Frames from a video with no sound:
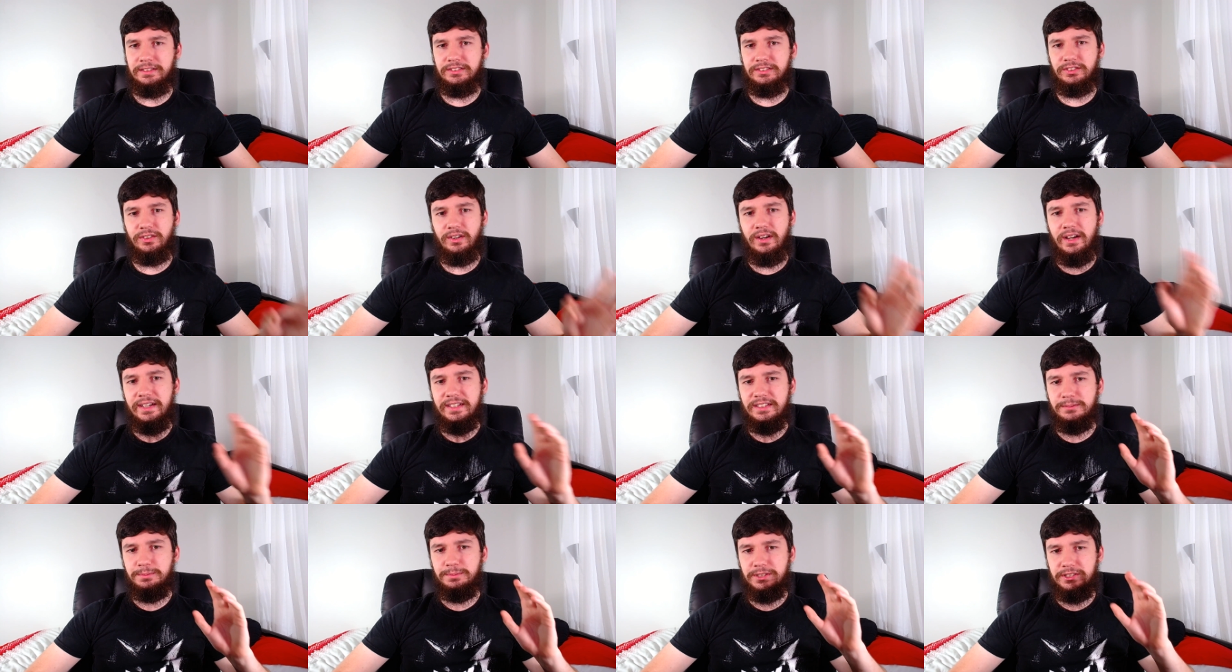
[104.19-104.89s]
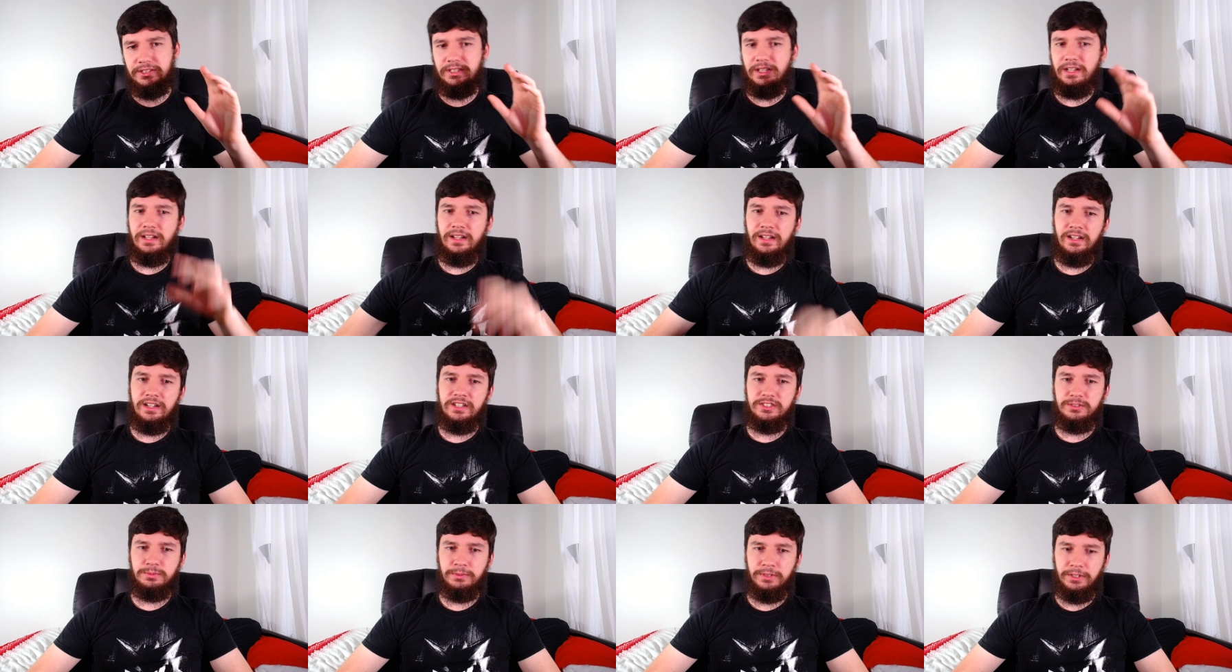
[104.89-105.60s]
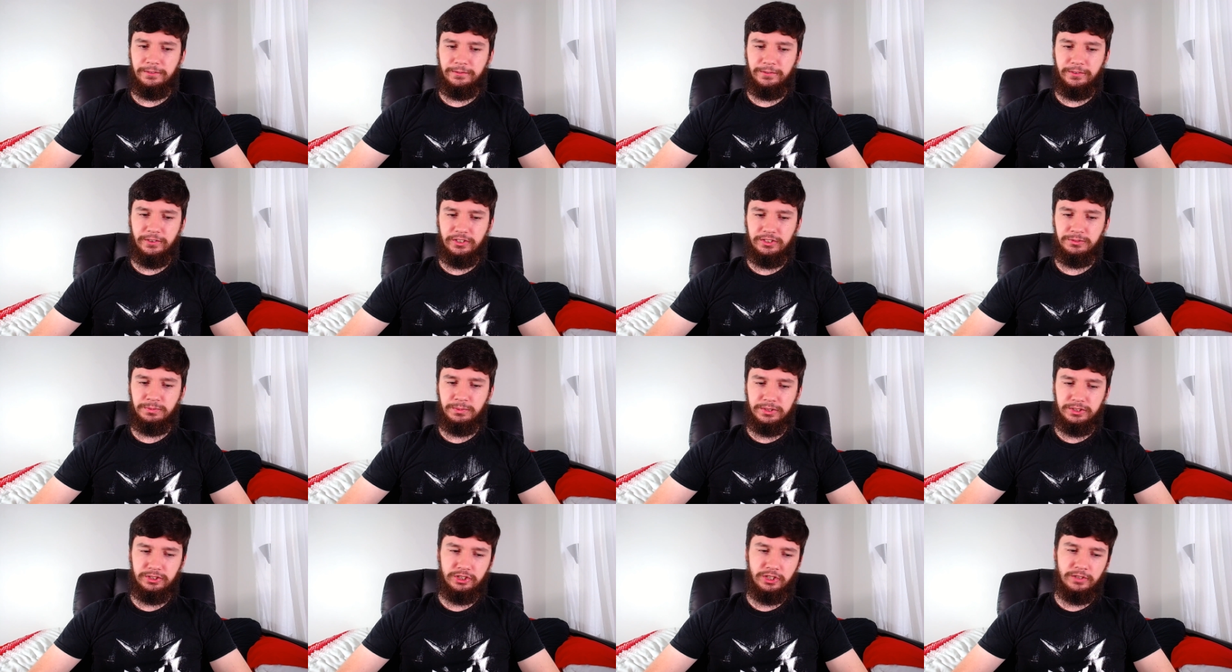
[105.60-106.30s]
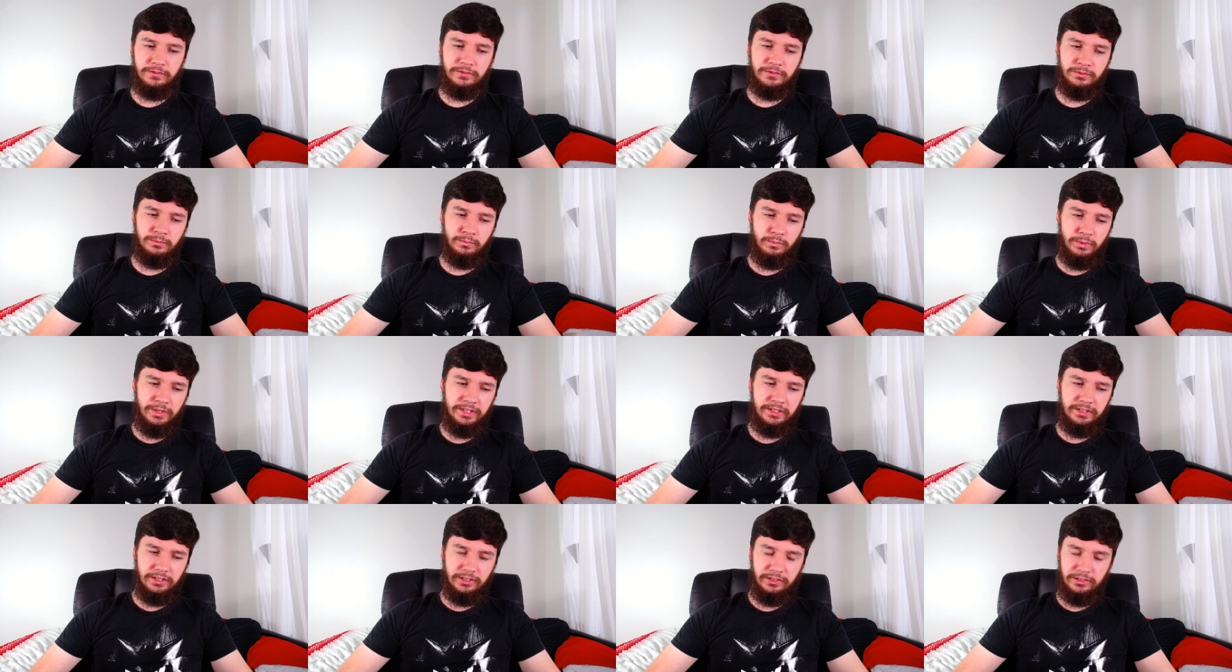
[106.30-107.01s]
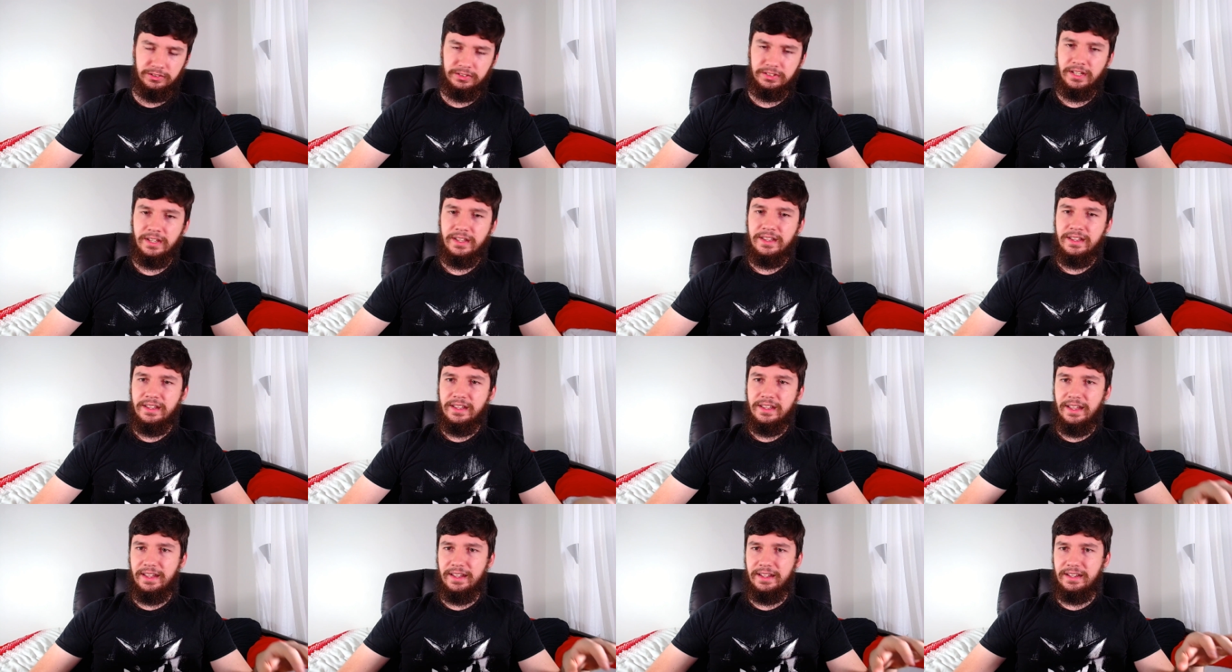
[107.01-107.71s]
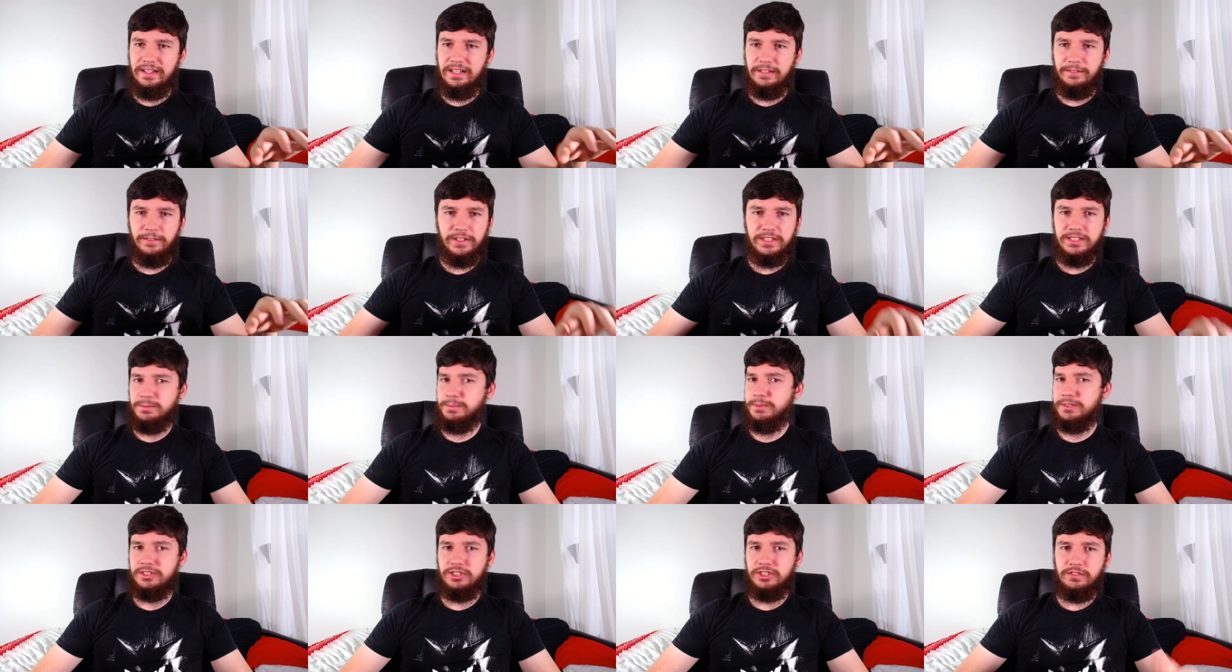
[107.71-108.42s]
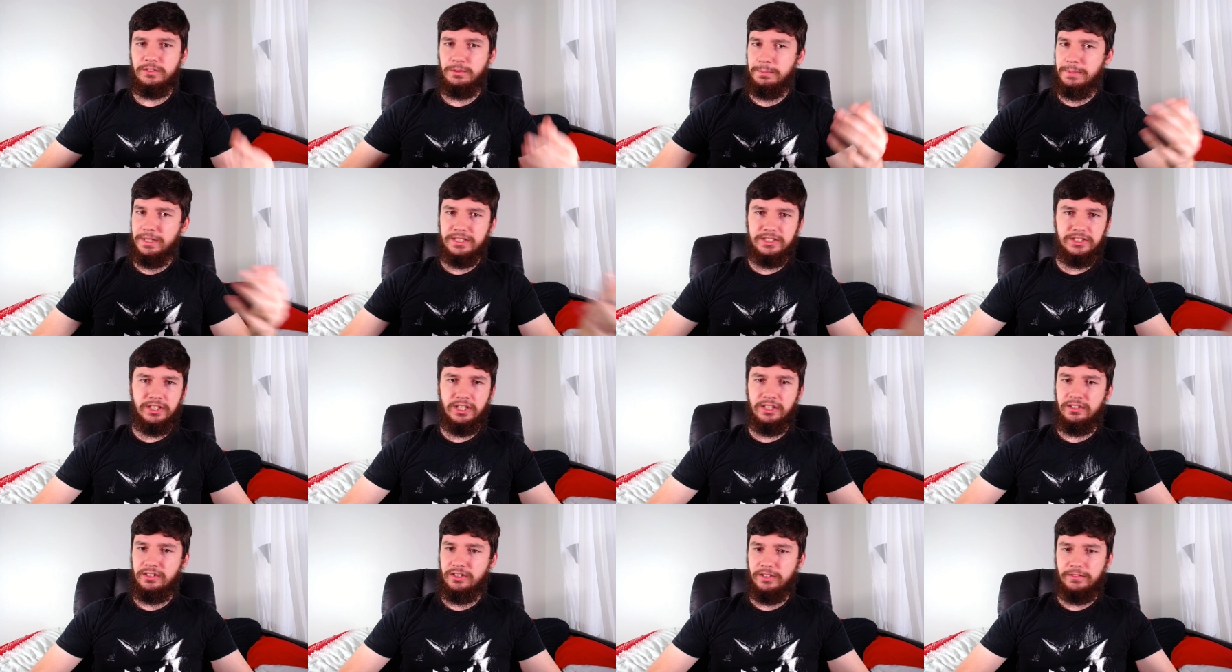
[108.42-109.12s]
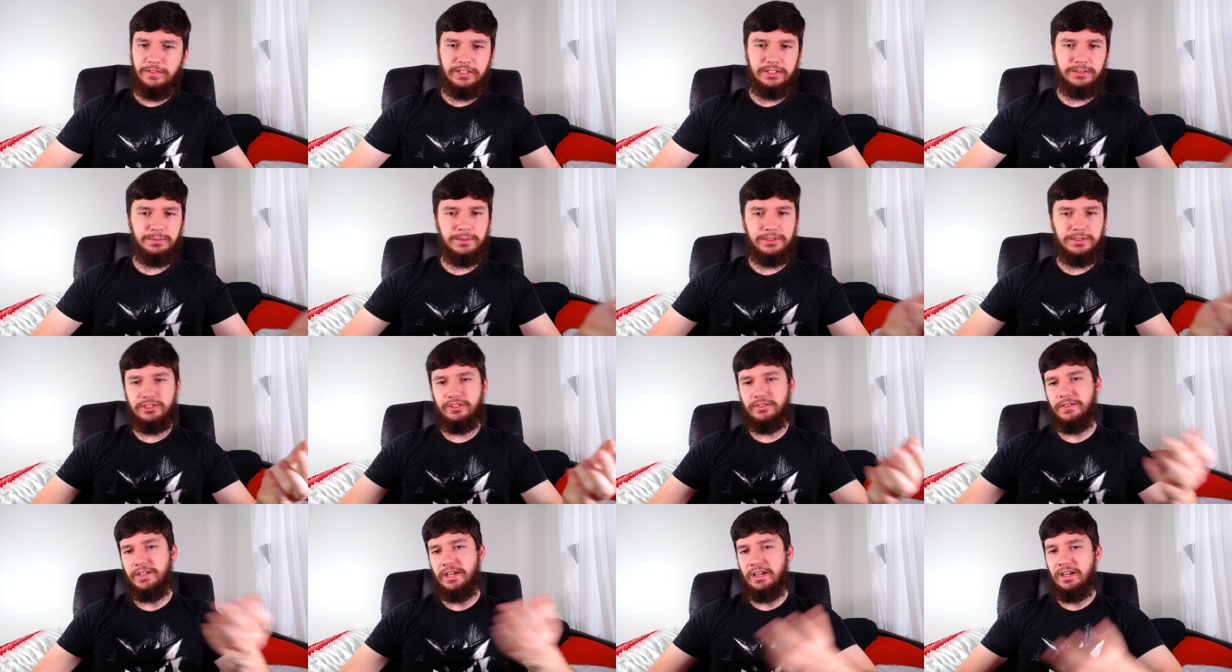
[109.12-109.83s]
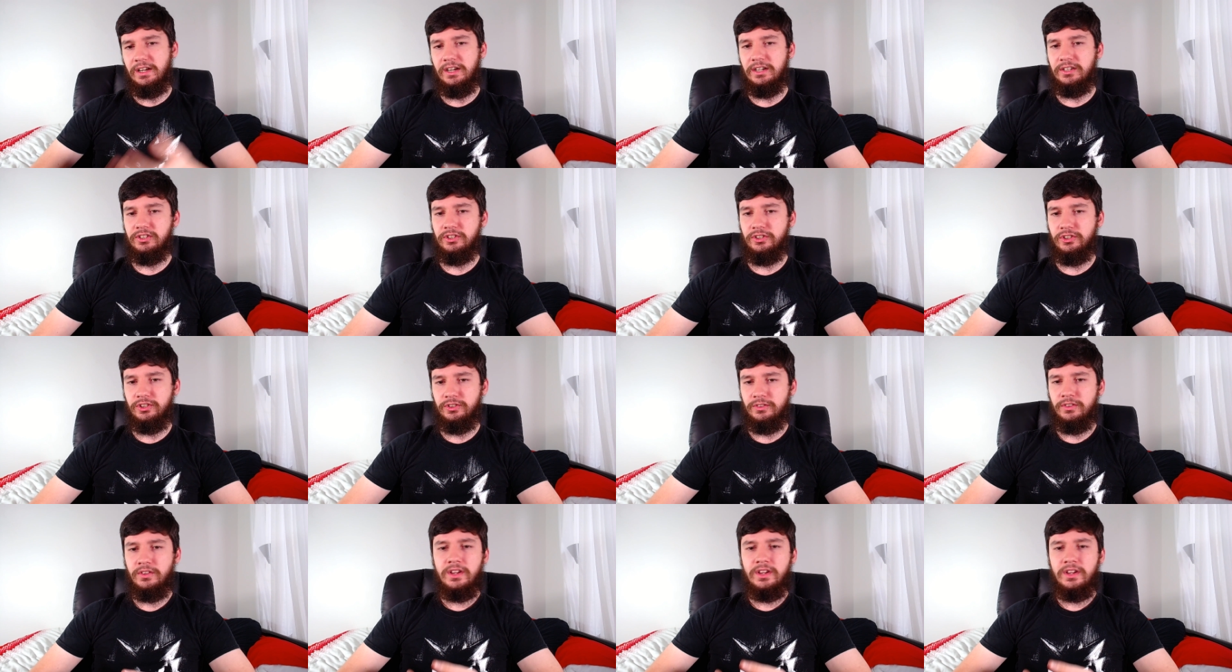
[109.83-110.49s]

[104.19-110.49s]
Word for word: So I switched to Arch when I first switched over from Windows, and if I switched over to Manjaro, if I switched over to Arco,